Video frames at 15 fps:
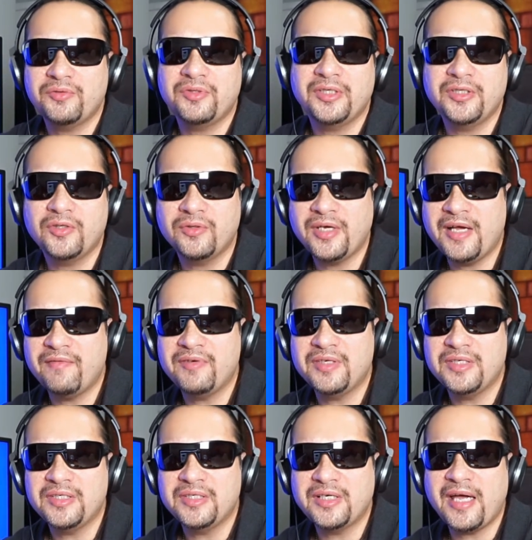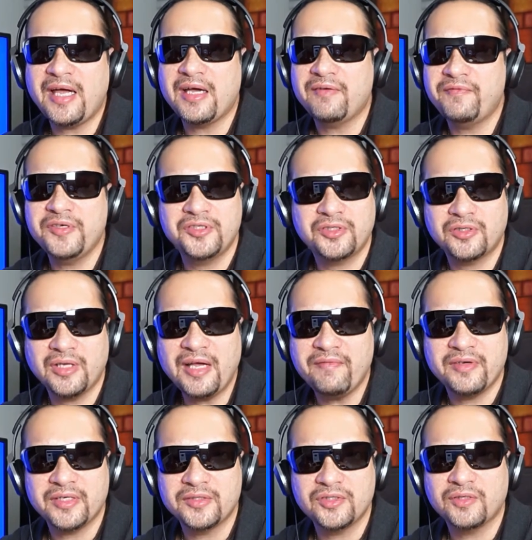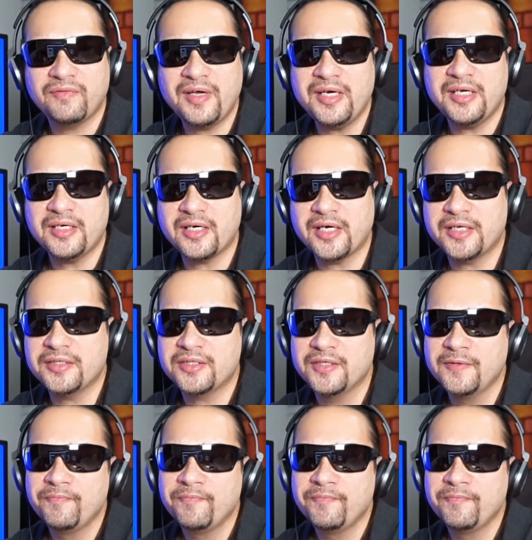really don't have any physical evidence of any kind,